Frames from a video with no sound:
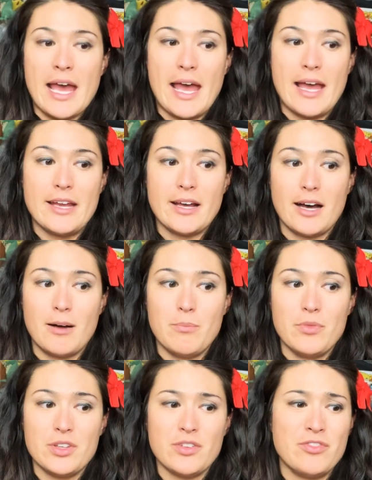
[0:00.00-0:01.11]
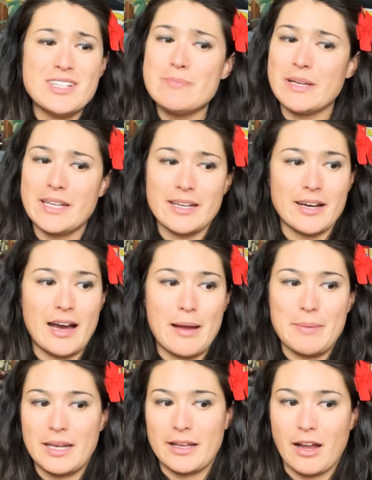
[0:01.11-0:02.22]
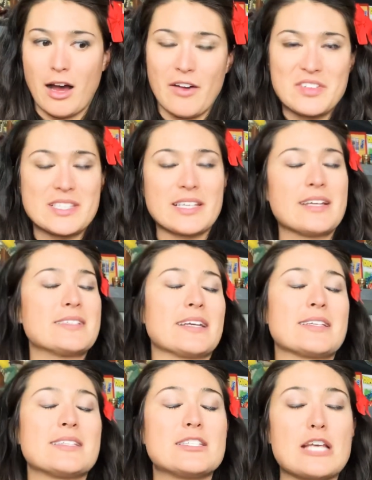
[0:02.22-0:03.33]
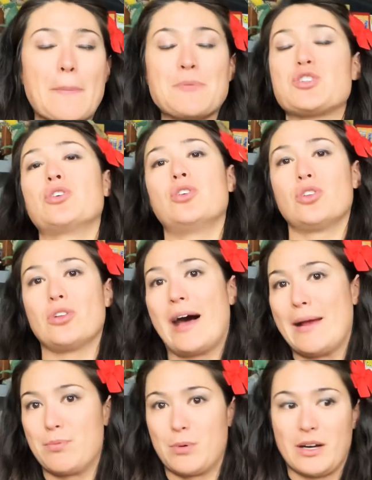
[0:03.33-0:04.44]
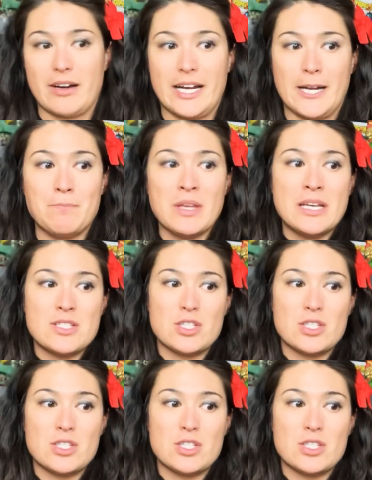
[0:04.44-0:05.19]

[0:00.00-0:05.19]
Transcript: and Viz Media, I mean, like, obviously has an exceptional library.